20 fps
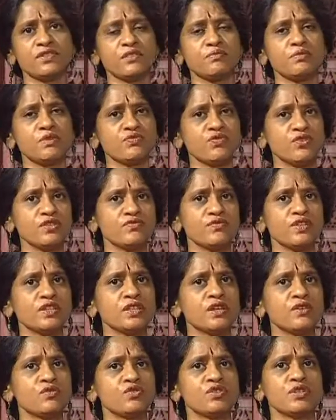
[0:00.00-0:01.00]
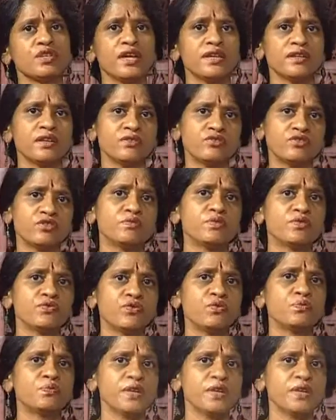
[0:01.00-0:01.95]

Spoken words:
say about 41,900 before